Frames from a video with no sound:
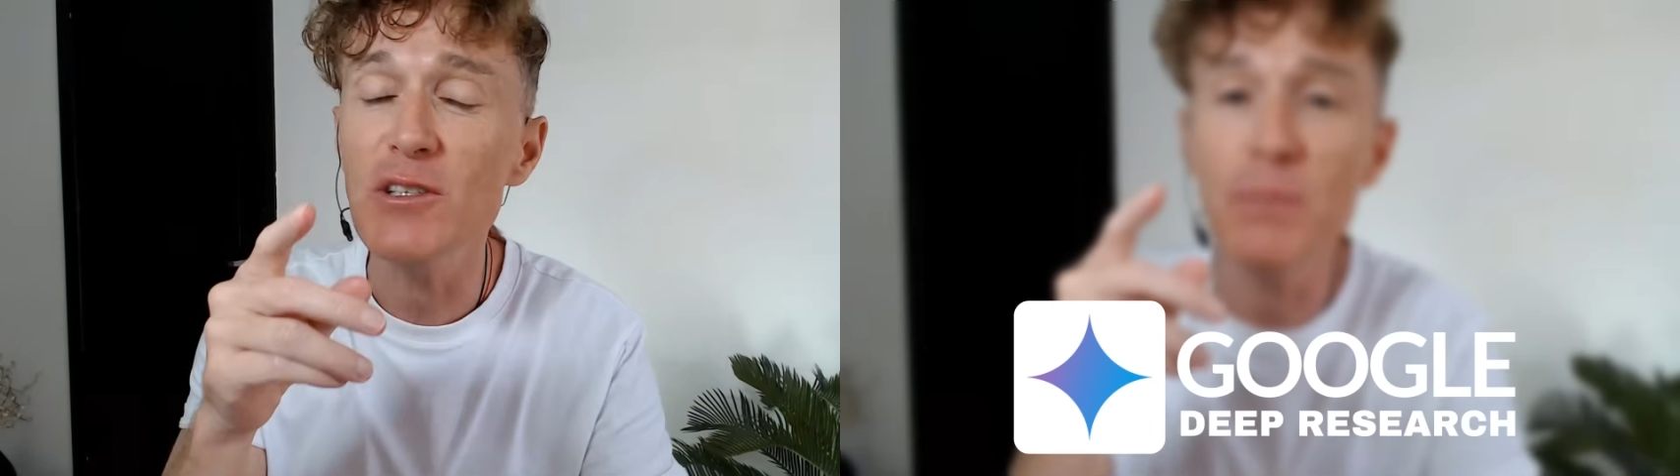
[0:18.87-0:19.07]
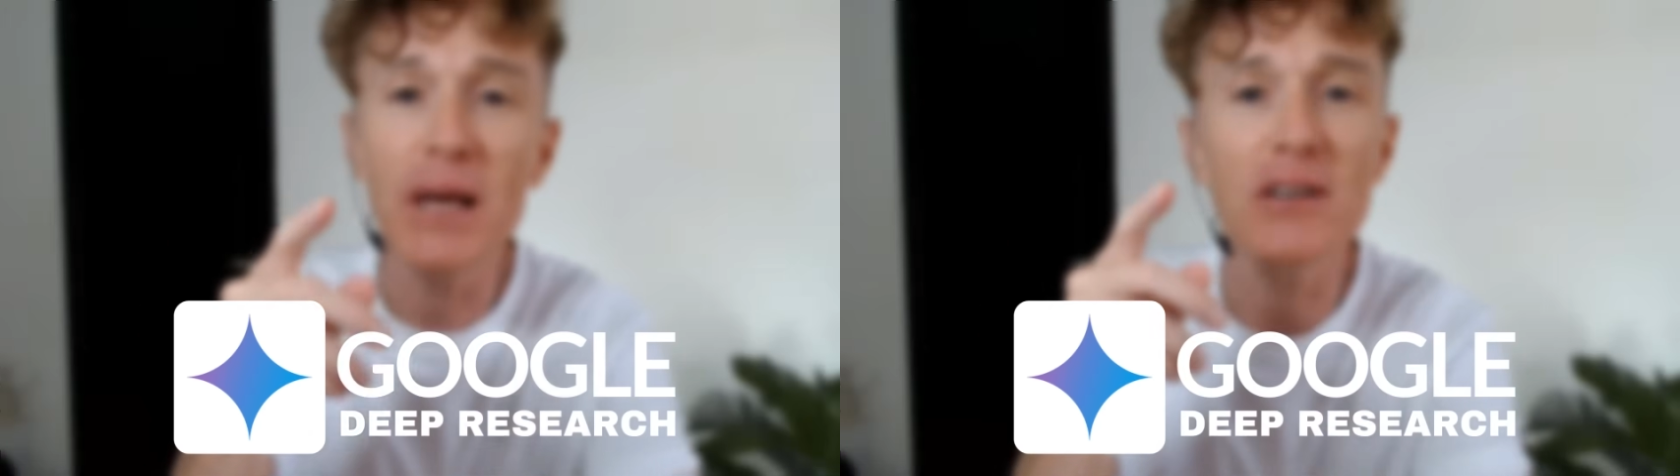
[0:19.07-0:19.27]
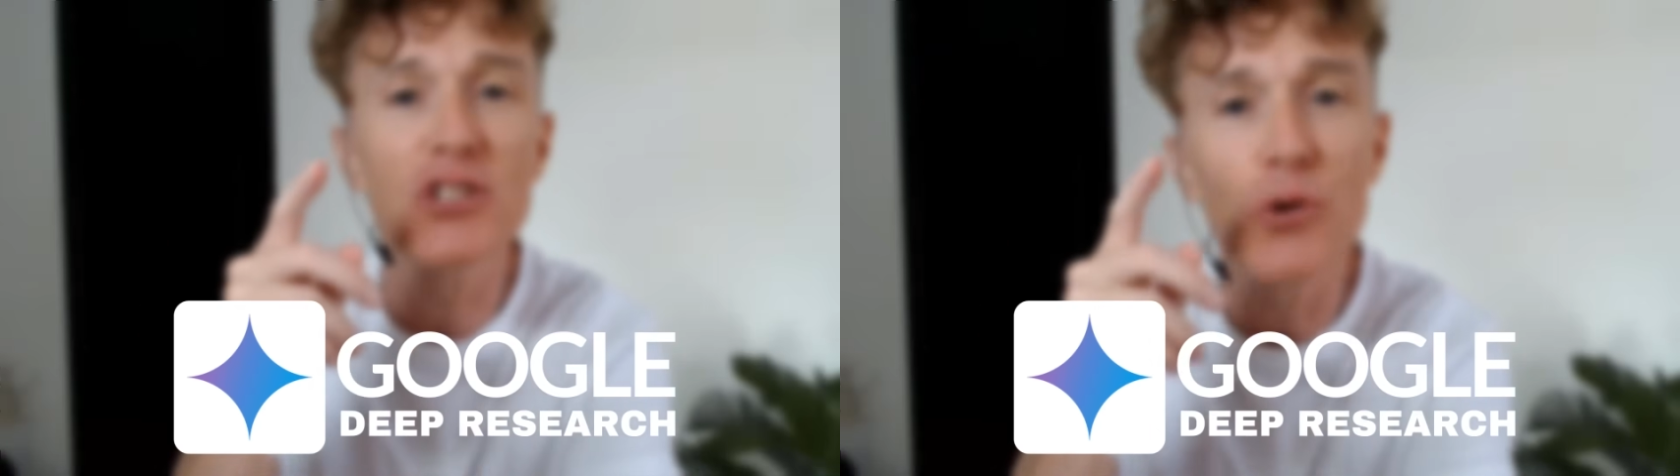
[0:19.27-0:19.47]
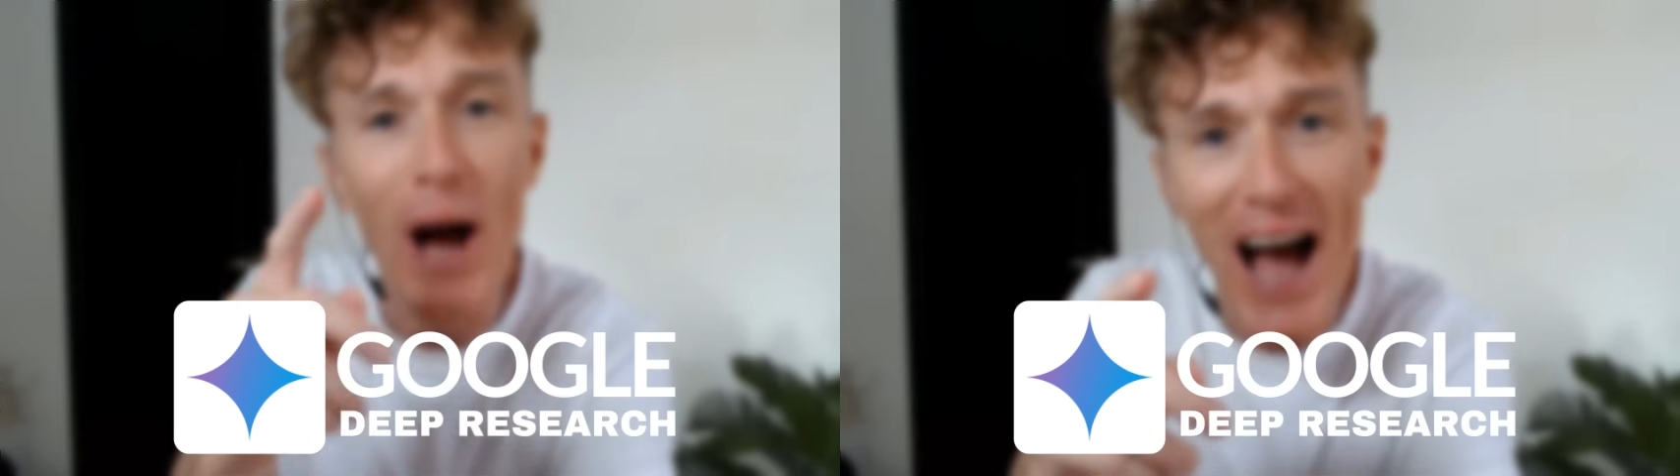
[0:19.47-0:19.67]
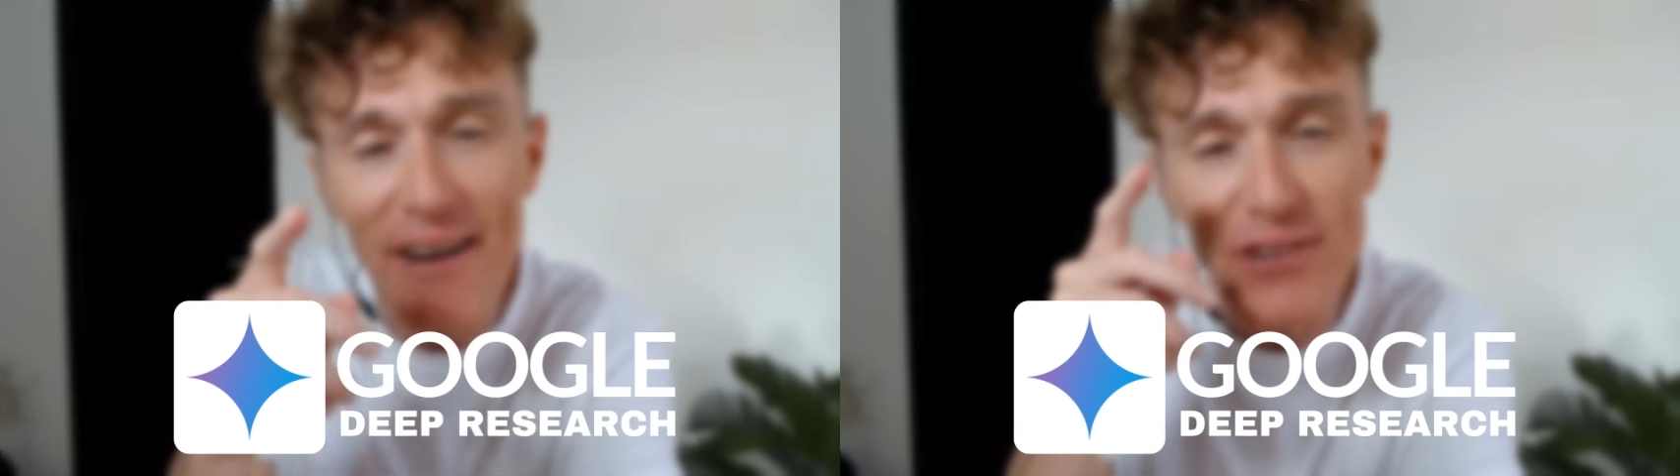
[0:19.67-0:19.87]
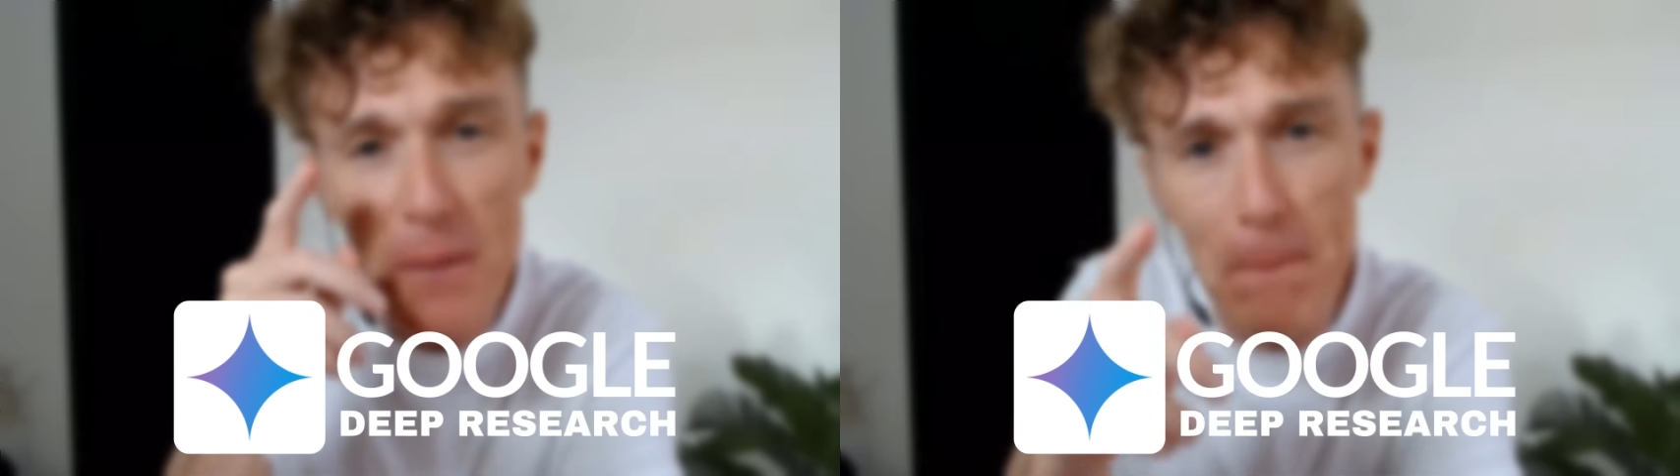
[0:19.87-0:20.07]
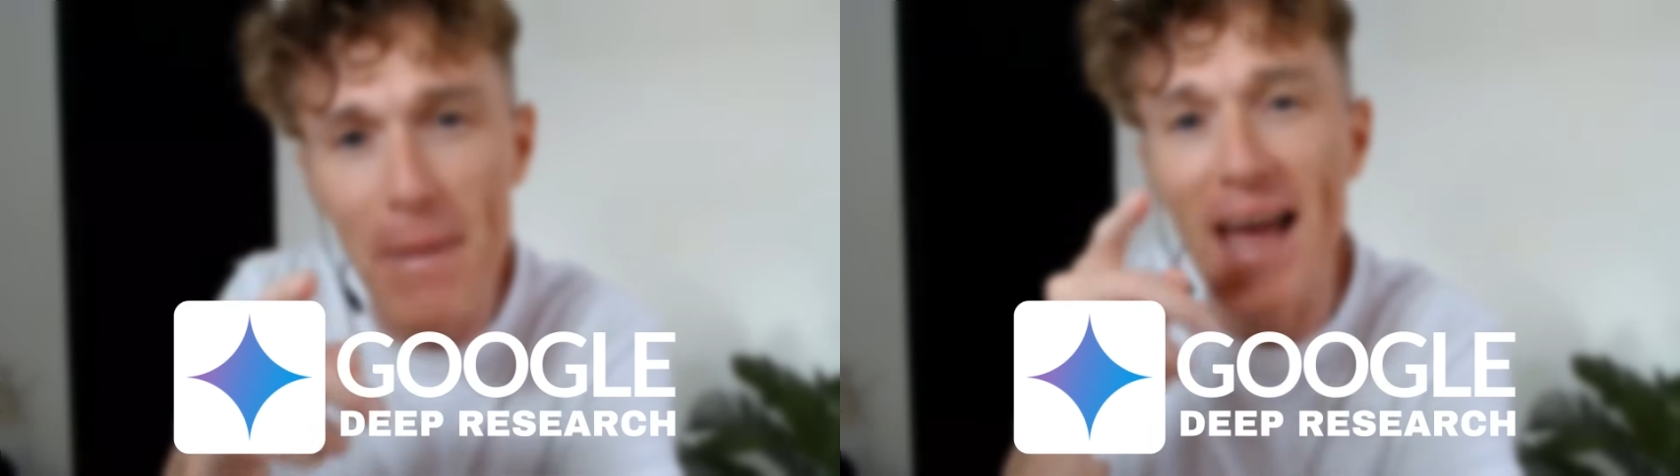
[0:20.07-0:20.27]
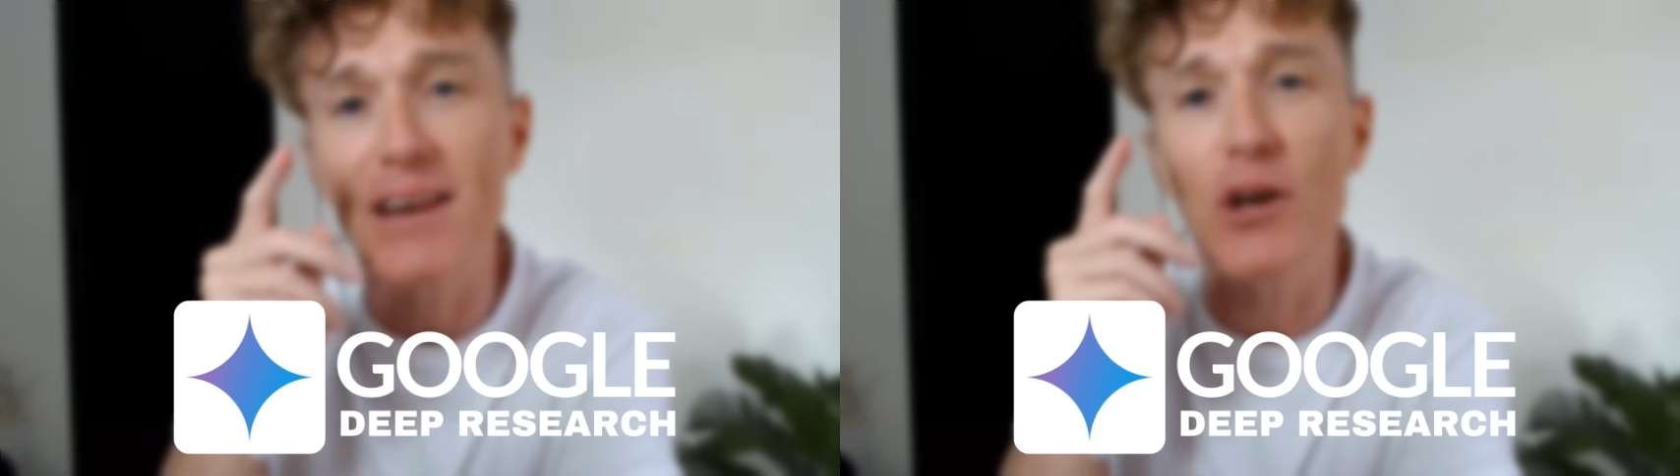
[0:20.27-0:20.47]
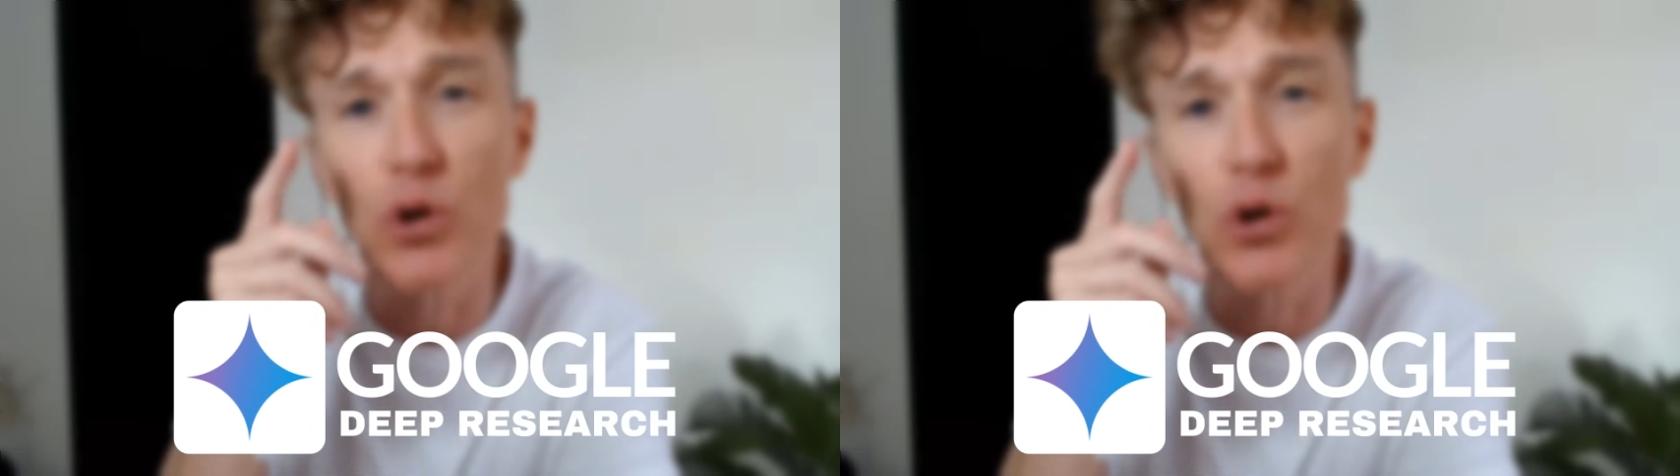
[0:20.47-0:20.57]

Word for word: because you haven't met